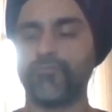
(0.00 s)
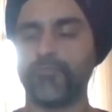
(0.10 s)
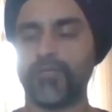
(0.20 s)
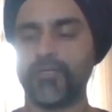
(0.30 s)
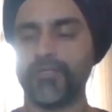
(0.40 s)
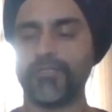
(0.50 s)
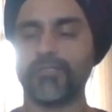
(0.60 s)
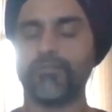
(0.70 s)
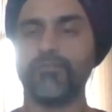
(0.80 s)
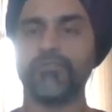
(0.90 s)
marketing
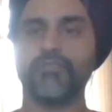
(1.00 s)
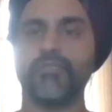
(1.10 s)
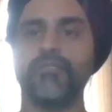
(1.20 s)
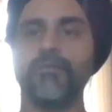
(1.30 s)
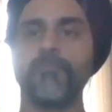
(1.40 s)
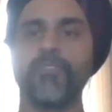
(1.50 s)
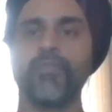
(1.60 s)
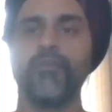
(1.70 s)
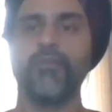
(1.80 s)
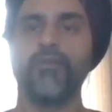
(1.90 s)
technology, right?
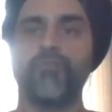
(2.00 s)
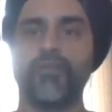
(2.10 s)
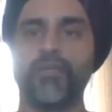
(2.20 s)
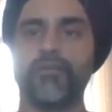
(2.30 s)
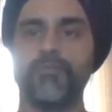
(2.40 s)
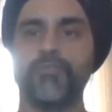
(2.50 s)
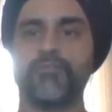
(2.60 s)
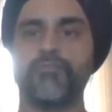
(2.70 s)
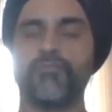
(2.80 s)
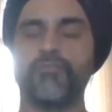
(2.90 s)
We like a piece
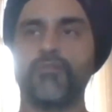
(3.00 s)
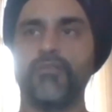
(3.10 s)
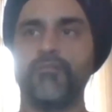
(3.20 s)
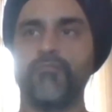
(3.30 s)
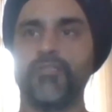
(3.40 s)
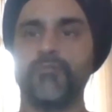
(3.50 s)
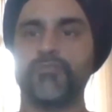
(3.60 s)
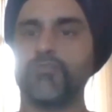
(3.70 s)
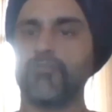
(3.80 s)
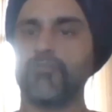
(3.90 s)
of lead
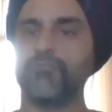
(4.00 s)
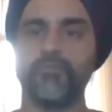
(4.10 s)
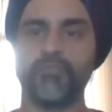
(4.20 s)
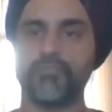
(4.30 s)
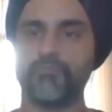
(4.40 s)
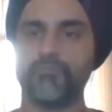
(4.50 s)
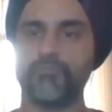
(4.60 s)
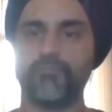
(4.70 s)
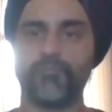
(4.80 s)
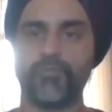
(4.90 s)
management software. We just
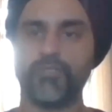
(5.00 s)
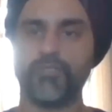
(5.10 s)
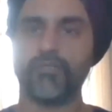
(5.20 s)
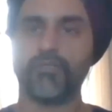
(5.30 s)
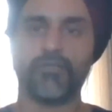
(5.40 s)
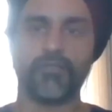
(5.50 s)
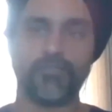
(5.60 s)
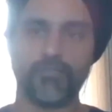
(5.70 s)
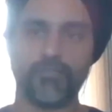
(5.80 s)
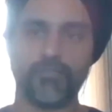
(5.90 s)
put in a
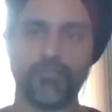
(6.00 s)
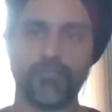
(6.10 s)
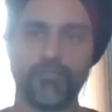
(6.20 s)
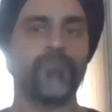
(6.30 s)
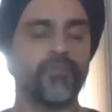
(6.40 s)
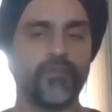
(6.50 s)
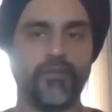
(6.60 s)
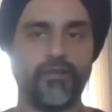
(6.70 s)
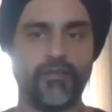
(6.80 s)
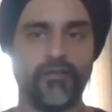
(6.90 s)
card, get it on,
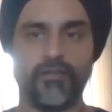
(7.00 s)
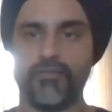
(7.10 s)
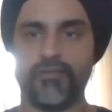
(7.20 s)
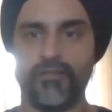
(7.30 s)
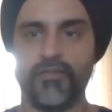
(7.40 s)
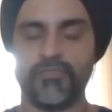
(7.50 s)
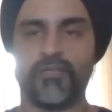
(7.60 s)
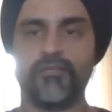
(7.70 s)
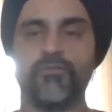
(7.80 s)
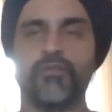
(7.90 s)
and
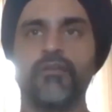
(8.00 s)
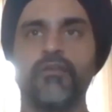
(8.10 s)
start going.